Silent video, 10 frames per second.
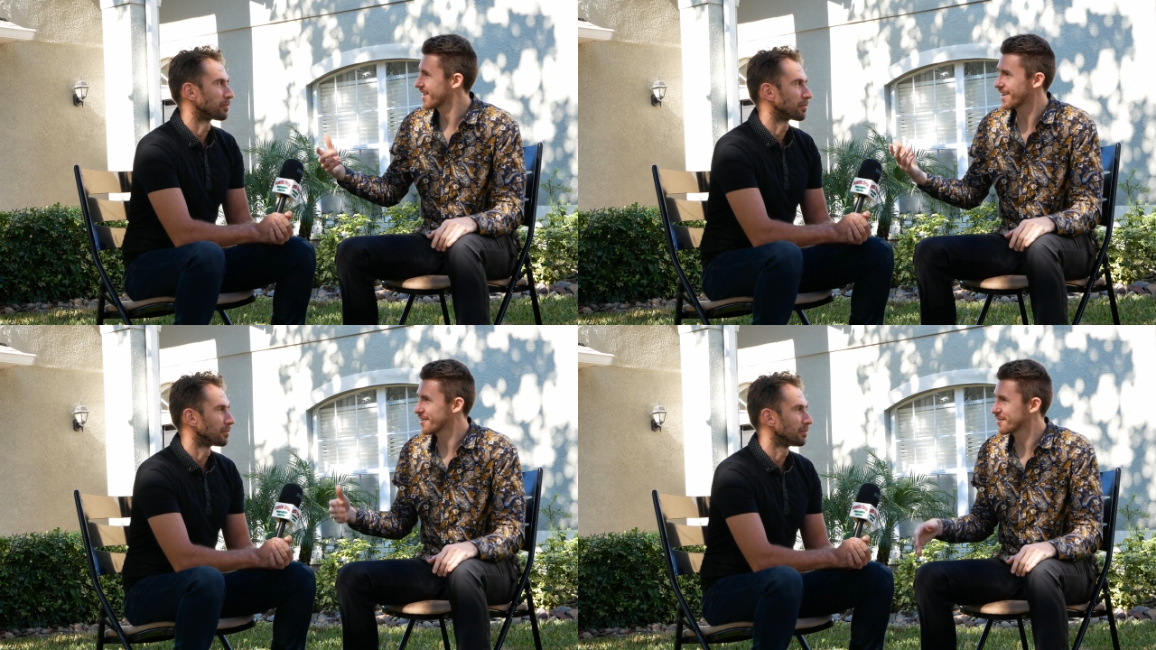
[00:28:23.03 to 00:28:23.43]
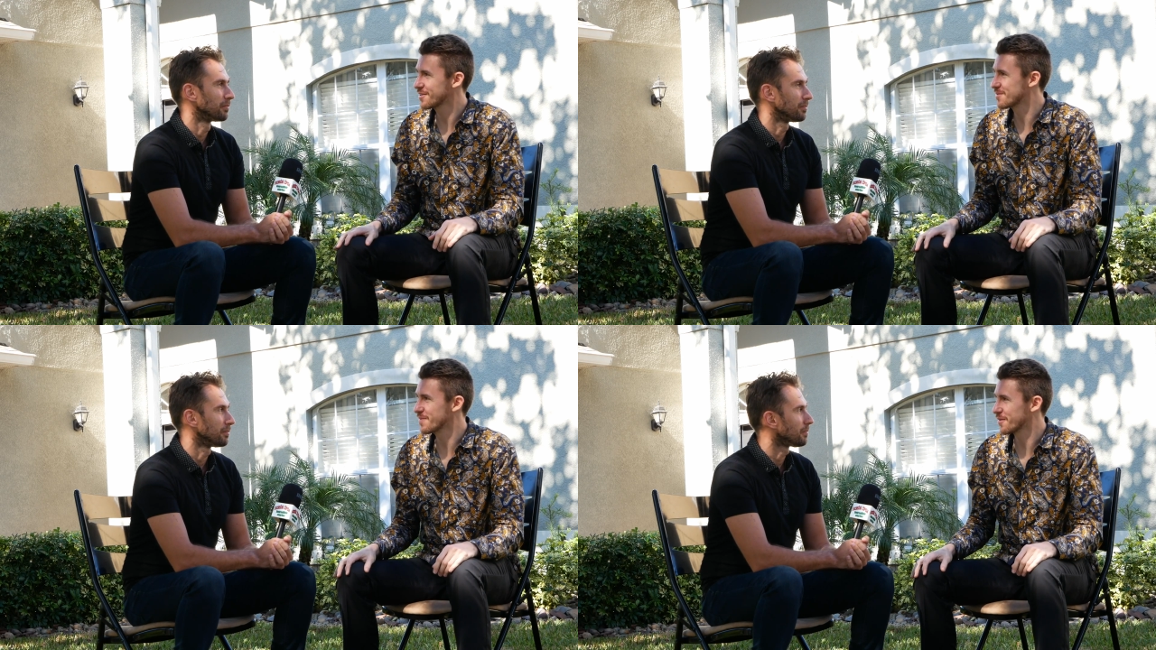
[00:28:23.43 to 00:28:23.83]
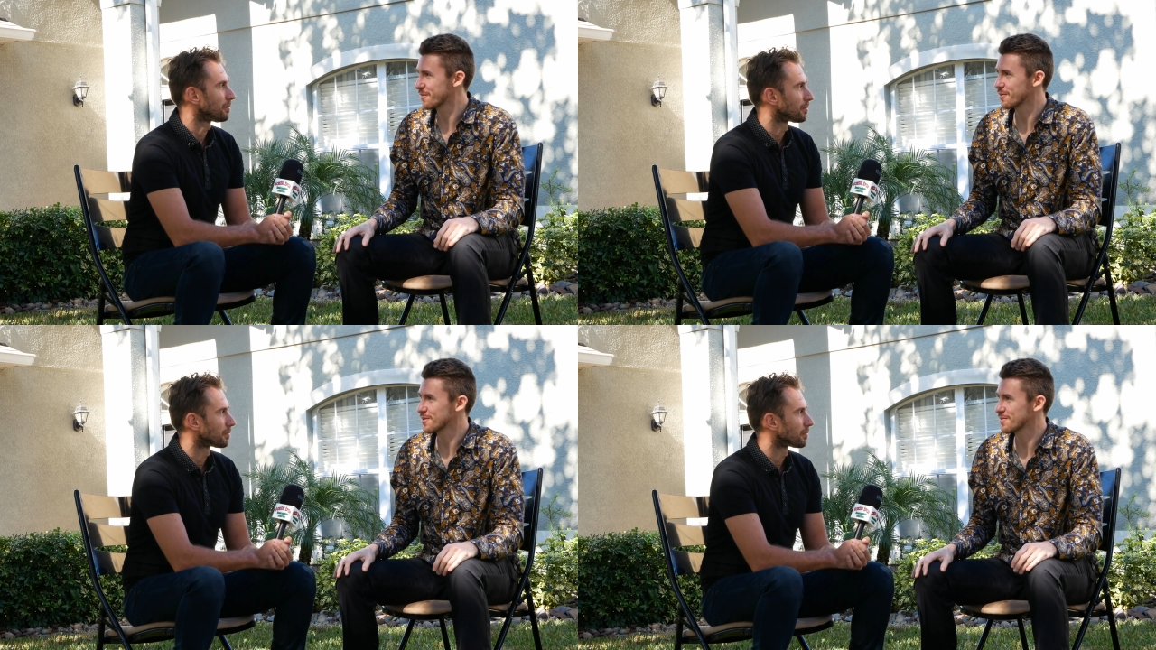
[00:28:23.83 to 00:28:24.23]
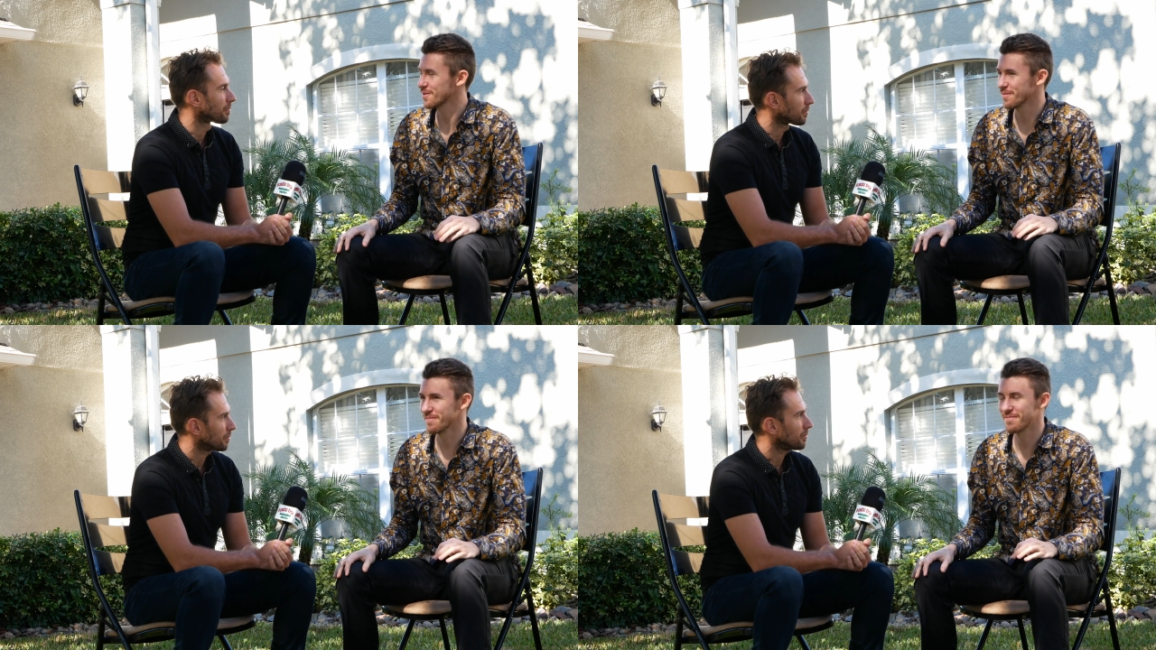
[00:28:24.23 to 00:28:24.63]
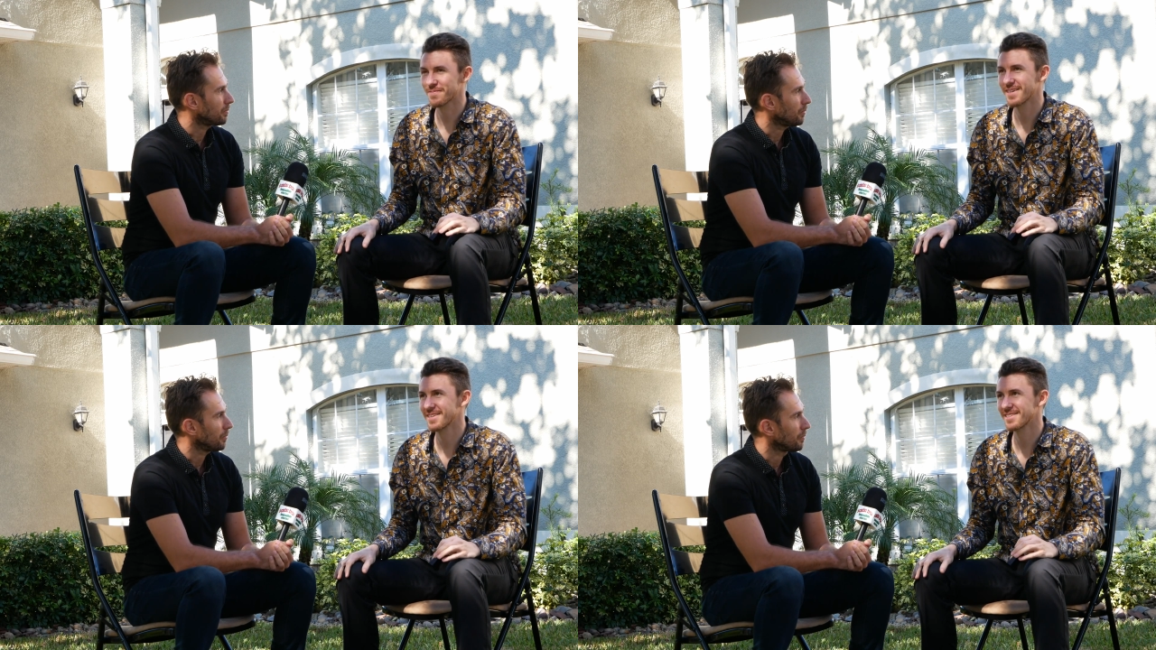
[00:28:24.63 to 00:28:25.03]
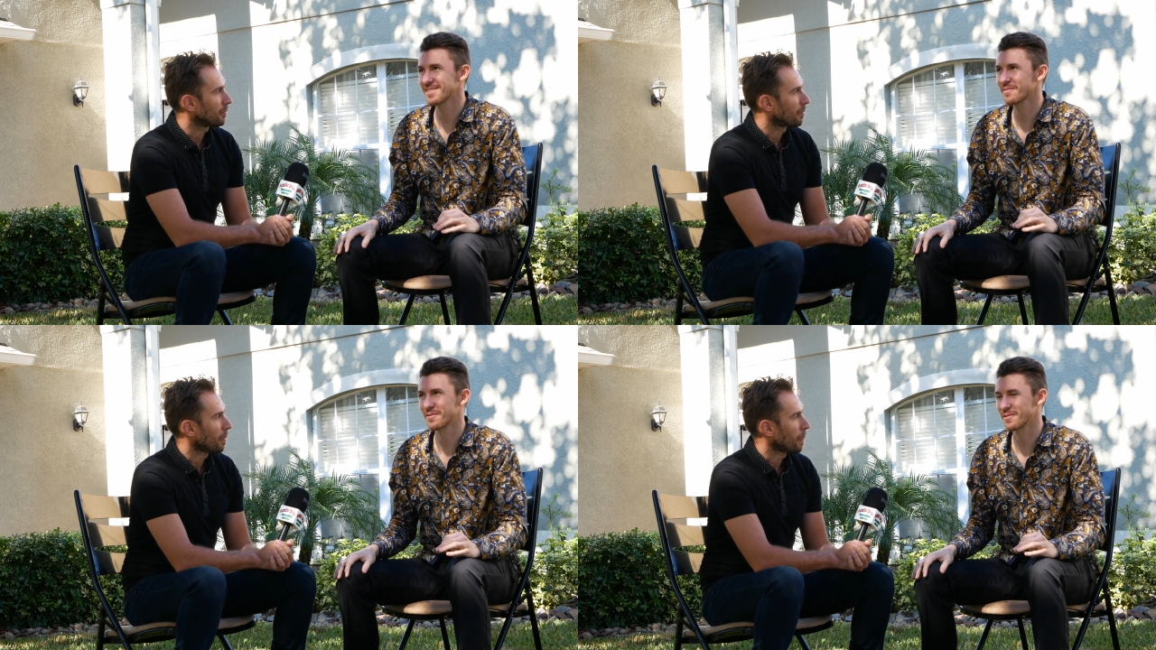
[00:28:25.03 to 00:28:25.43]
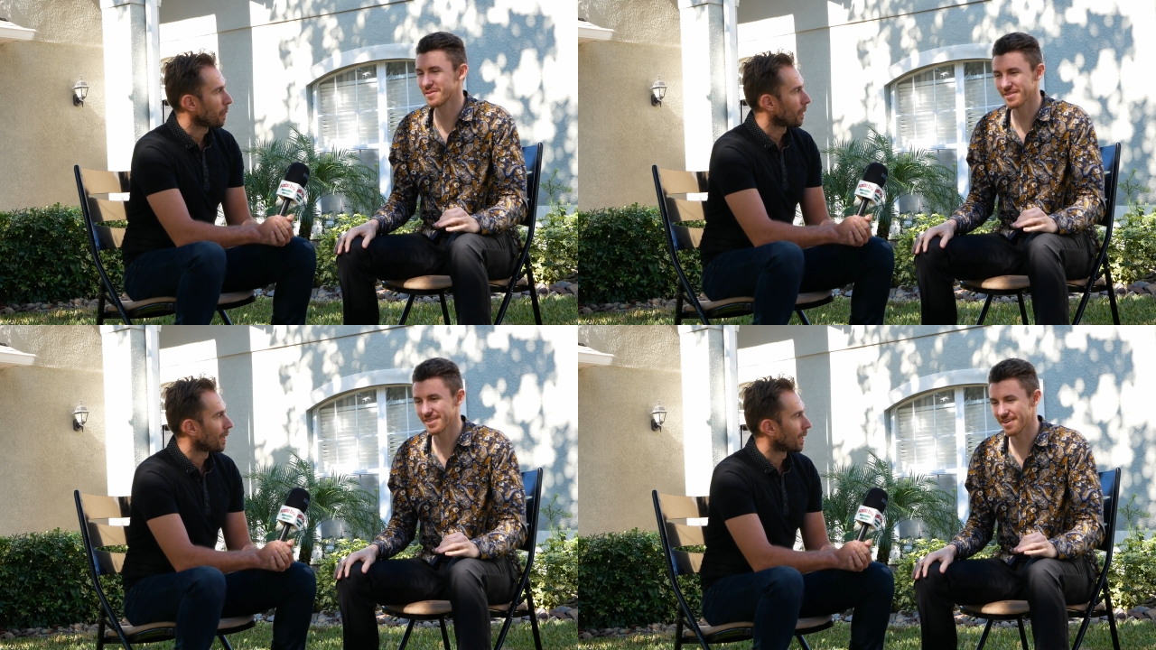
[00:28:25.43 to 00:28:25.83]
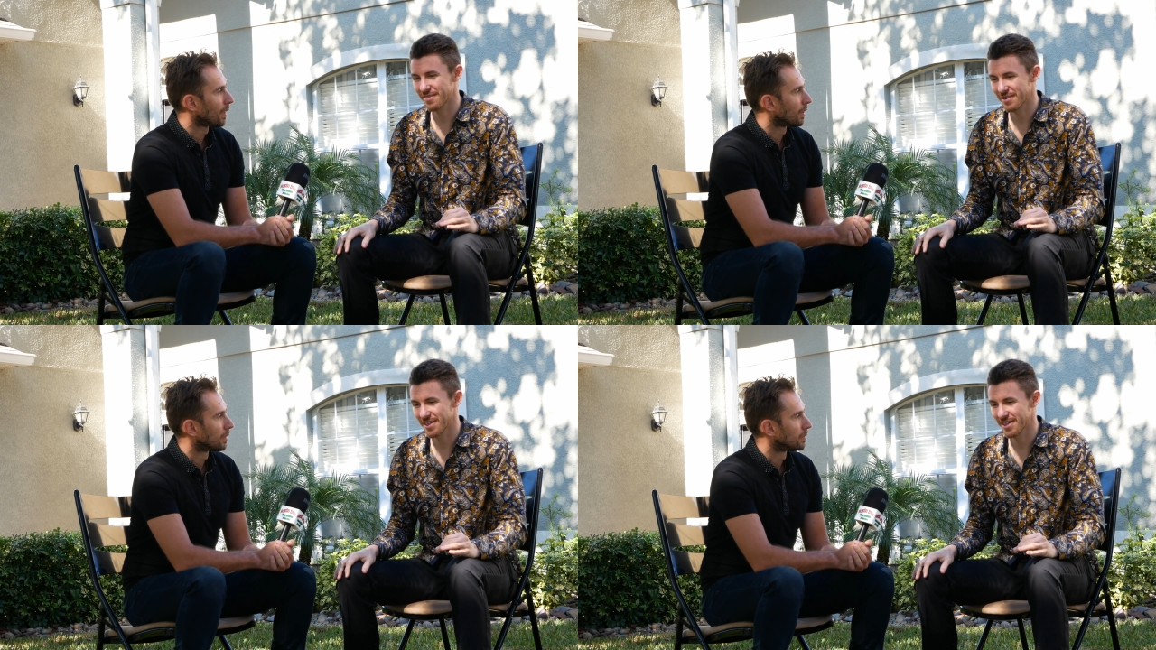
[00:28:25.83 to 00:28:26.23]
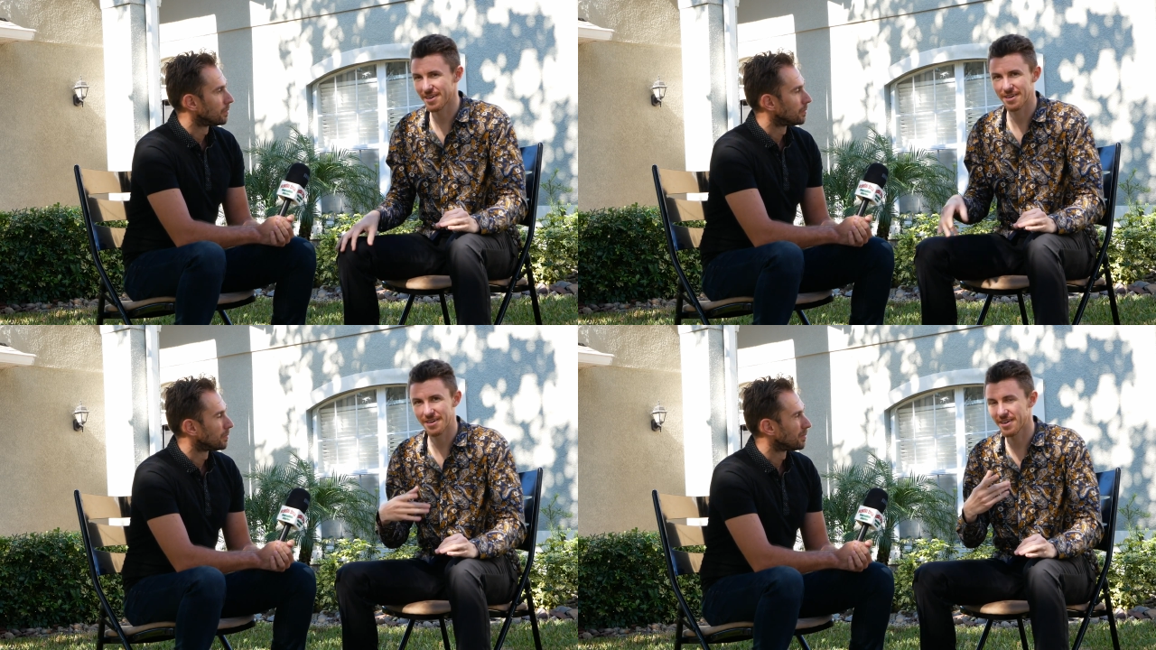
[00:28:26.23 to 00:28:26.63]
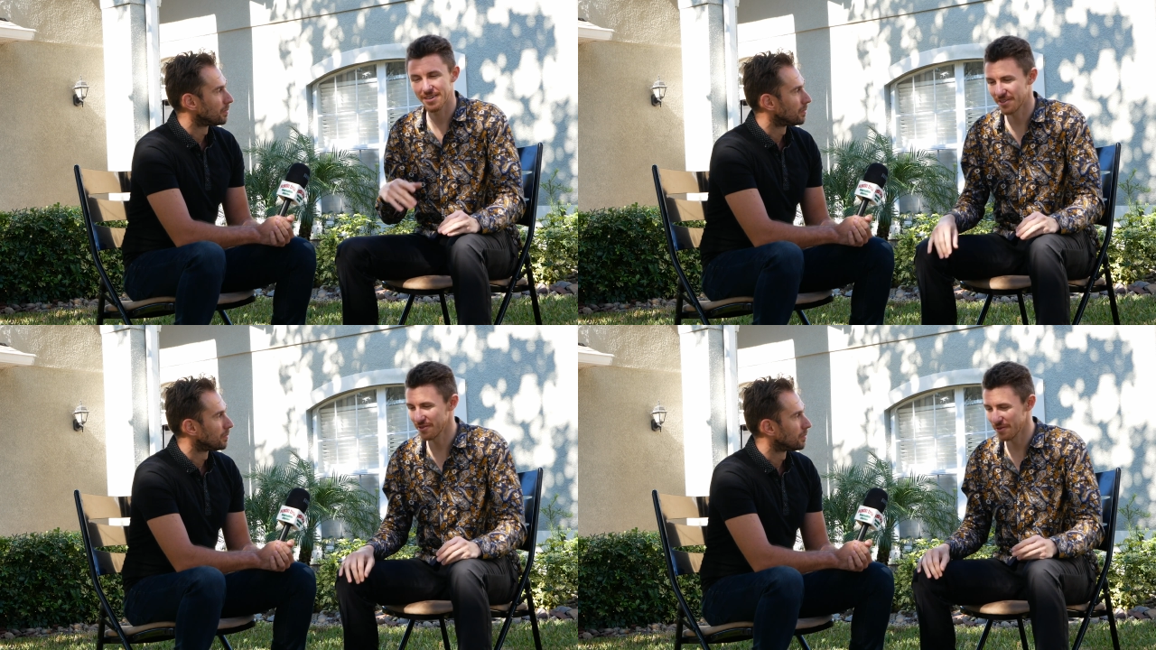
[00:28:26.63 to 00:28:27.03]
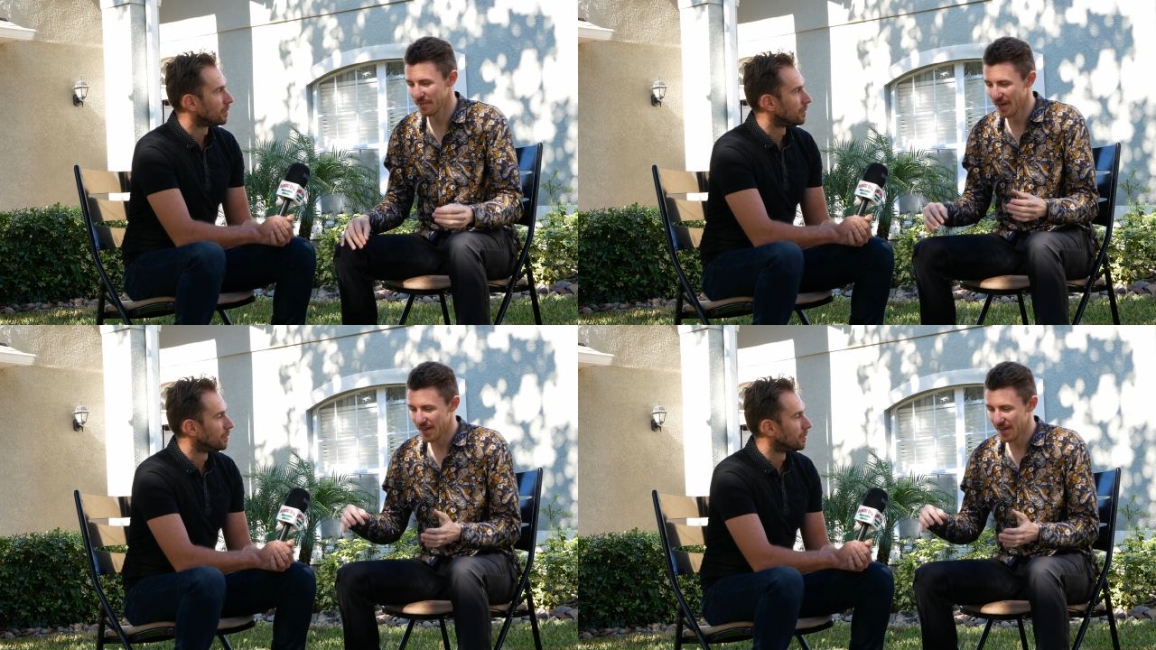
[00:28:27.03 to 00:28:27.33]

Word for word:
Speaker 1: I, I, heard these metaphors from someone recently. I forget uh, on YouTube.